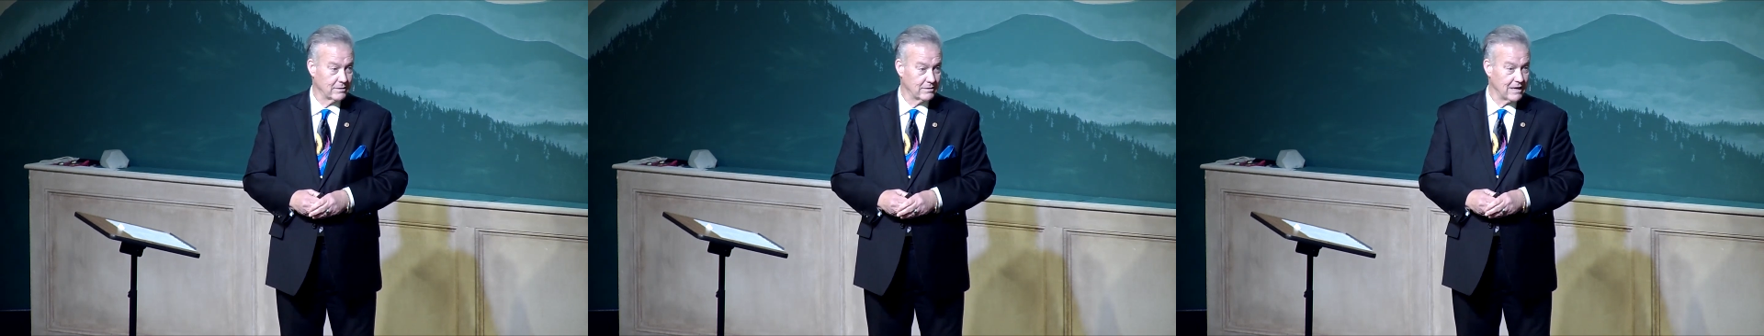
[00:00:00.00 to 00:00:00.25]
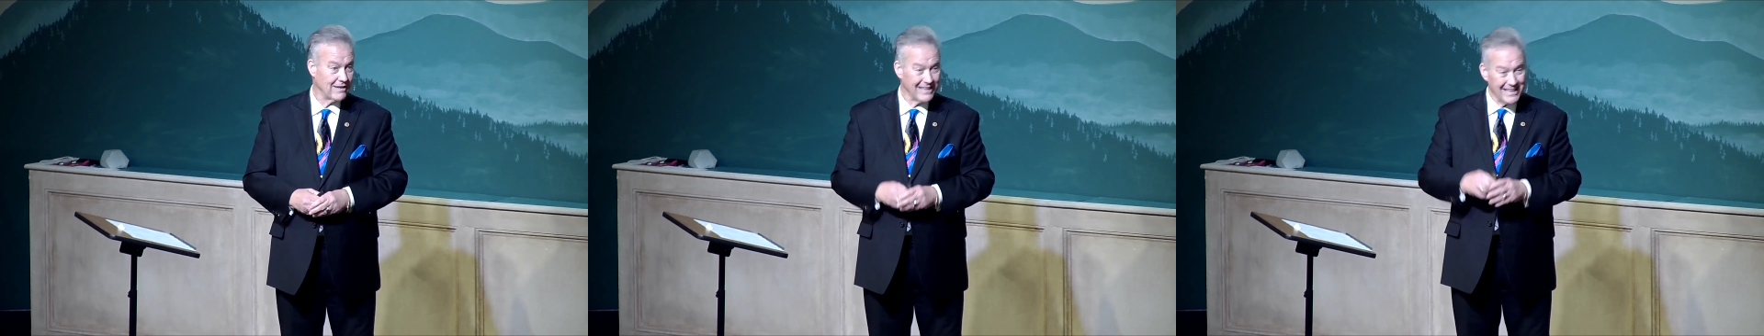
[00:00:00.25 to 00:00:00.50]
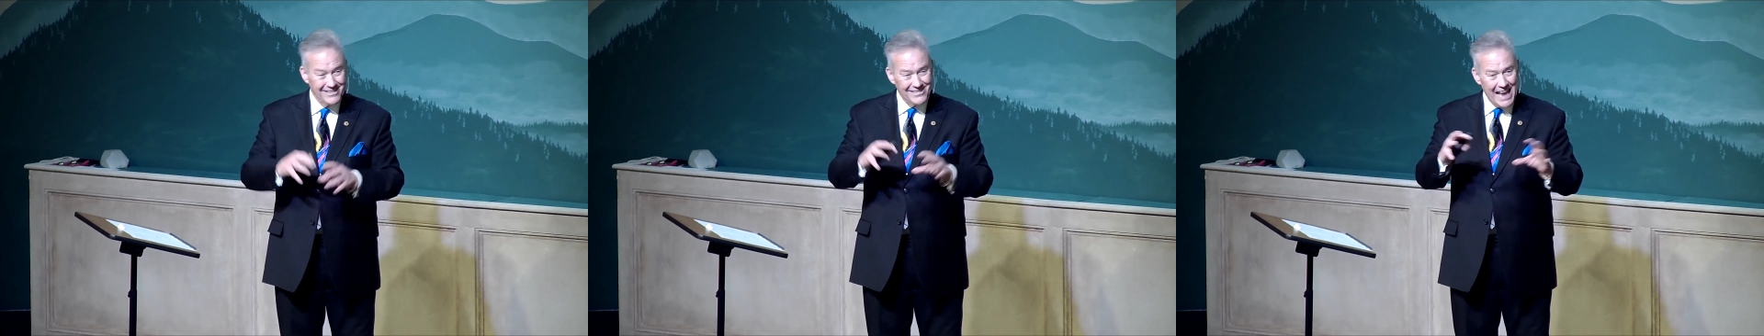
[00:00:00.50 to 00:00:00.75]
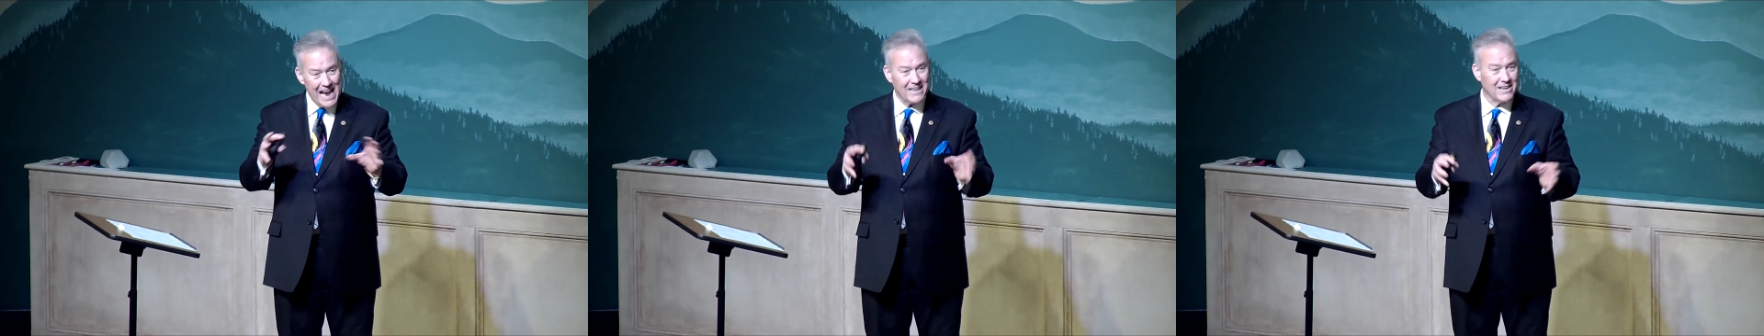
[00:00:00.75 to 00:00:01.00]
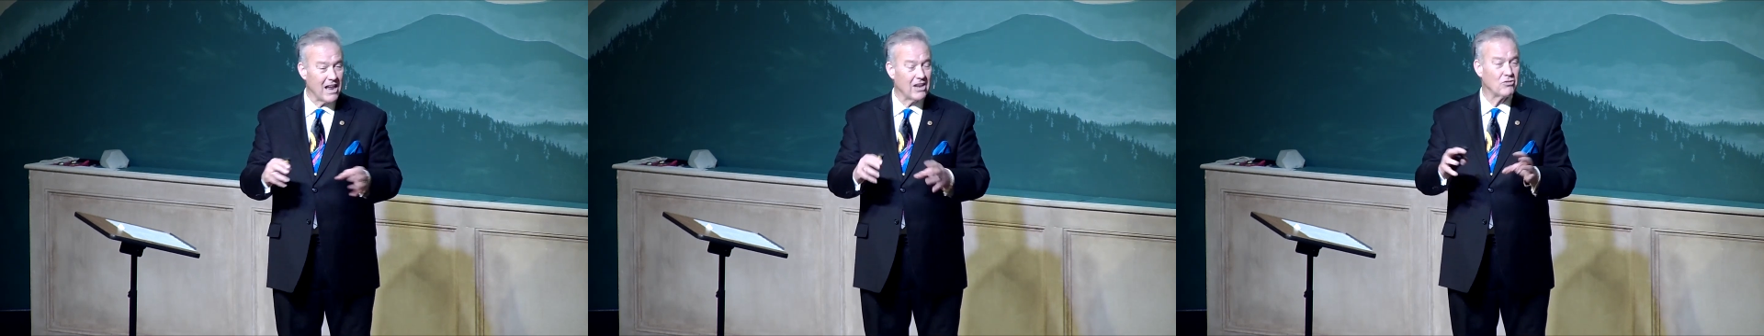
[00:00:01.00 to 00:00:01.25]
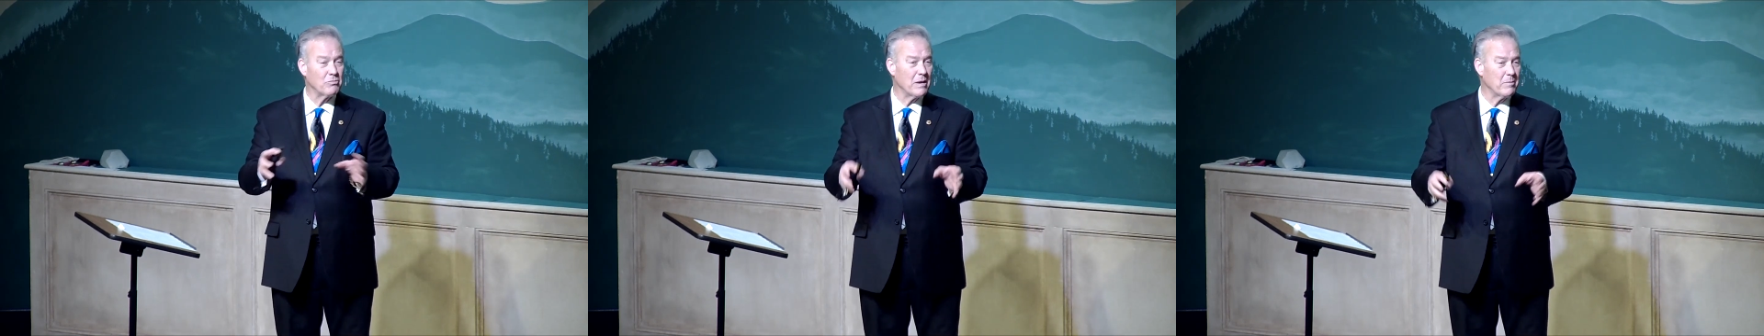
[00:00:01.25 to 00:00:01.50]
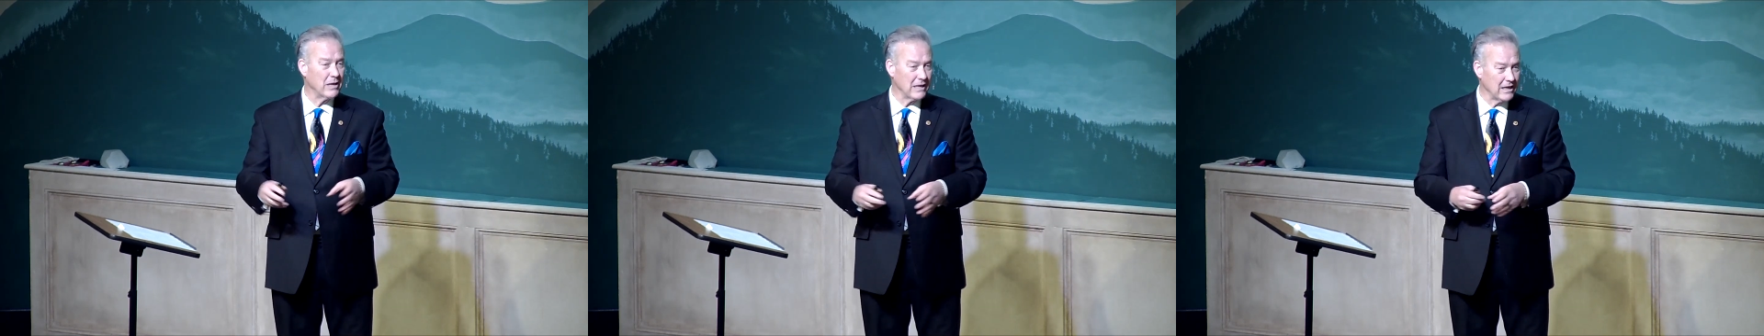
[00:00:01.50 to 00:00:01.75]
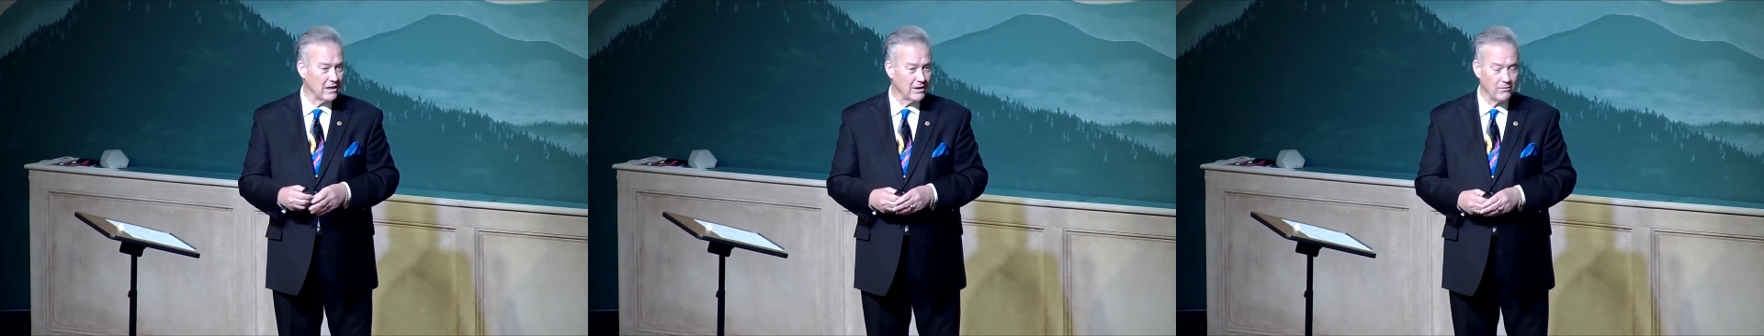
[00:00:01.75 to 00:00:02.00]
Now, the exact knowledge may be a
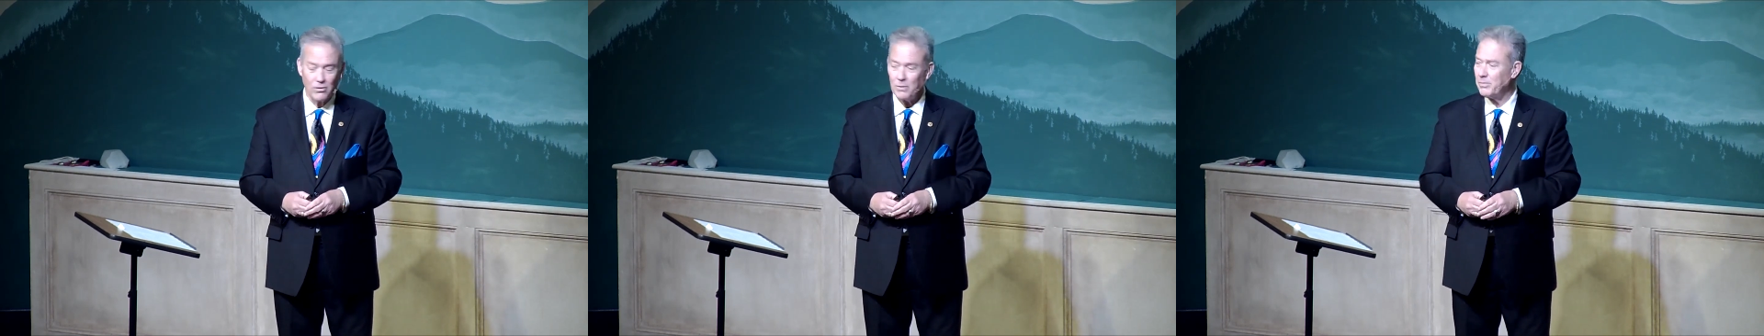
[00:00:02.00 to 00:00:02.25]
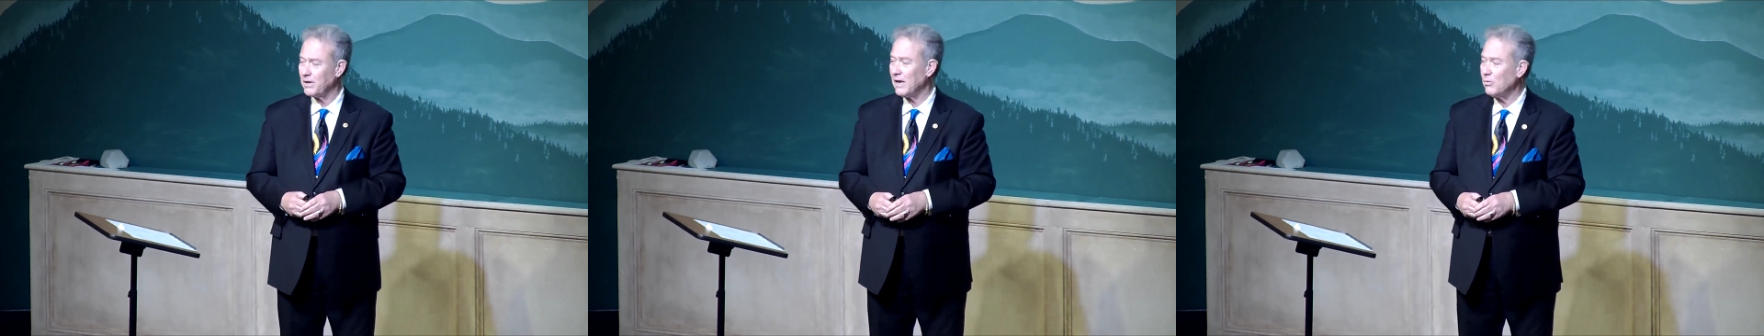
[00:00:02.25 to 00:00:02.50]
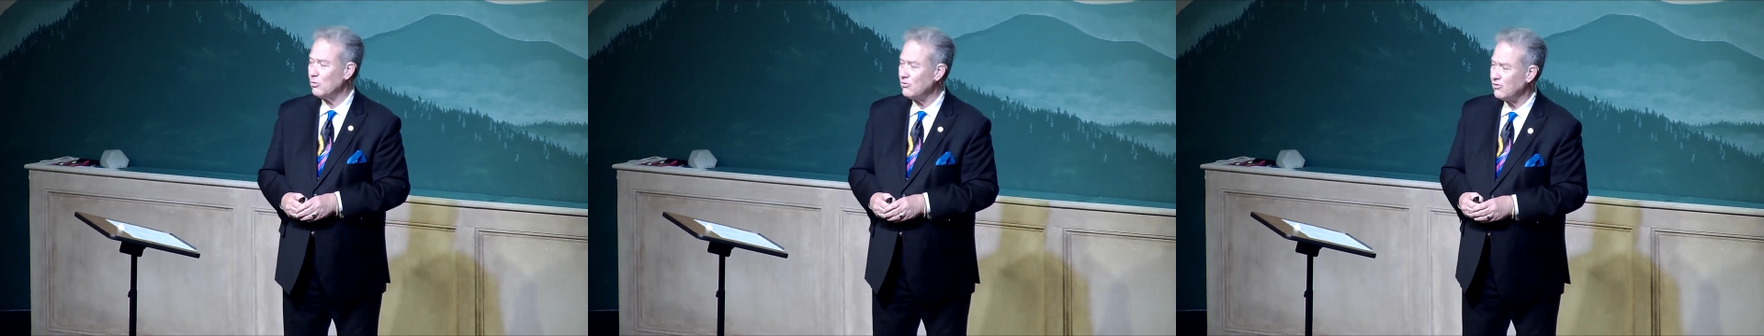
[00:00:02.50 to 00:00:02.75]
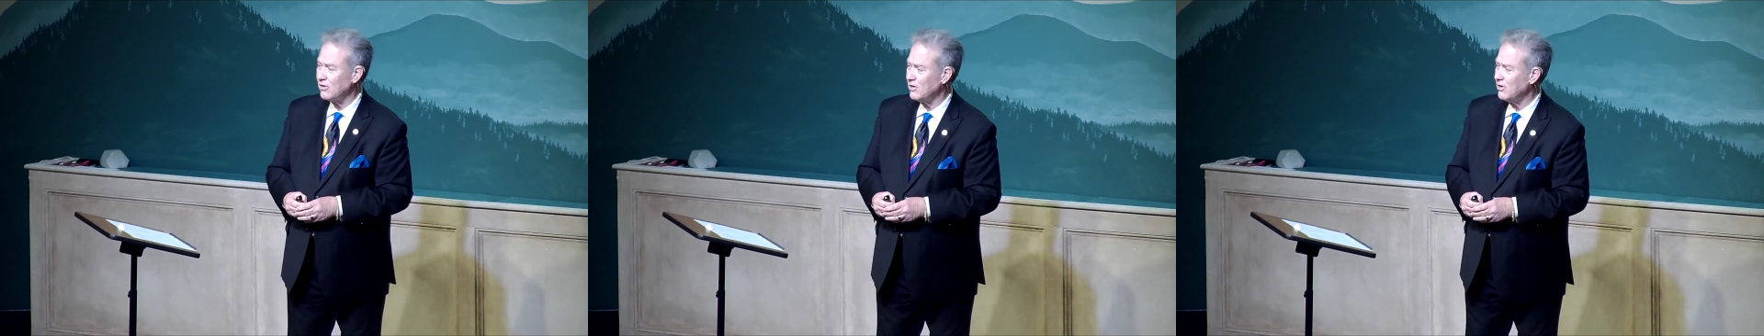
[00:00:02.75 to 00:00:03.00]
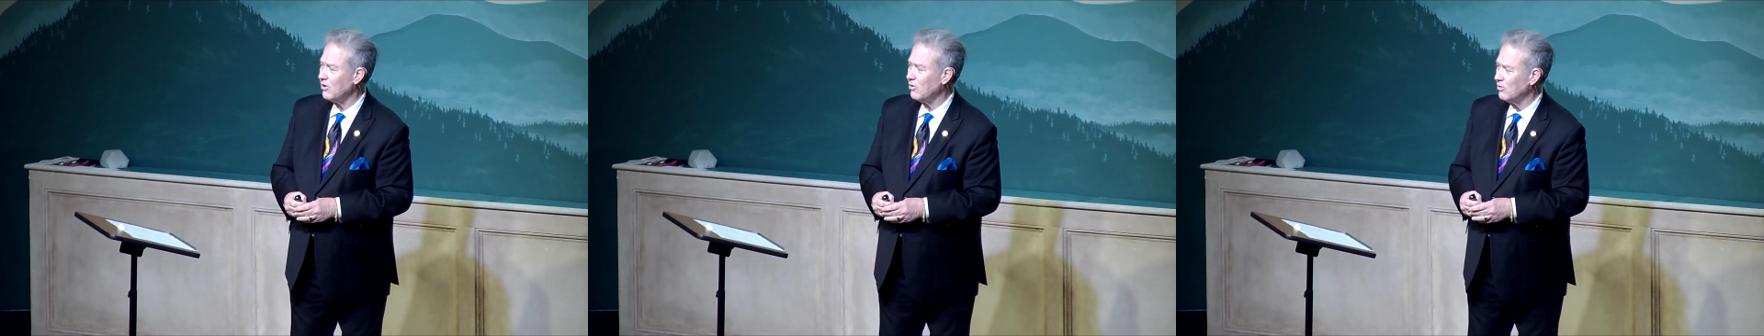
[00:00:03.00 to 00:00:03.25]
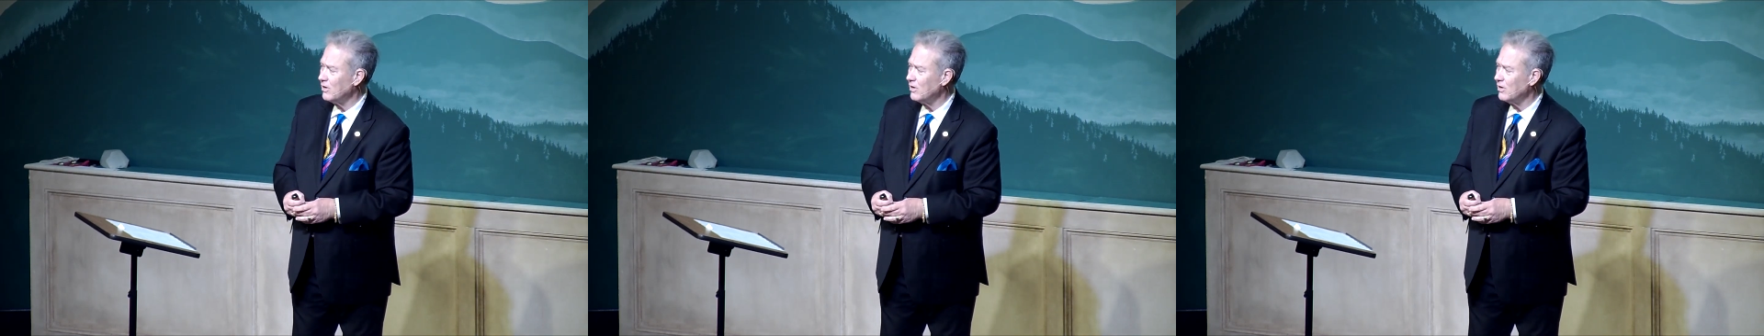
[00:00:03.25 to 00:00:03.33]
little different, but I want you to know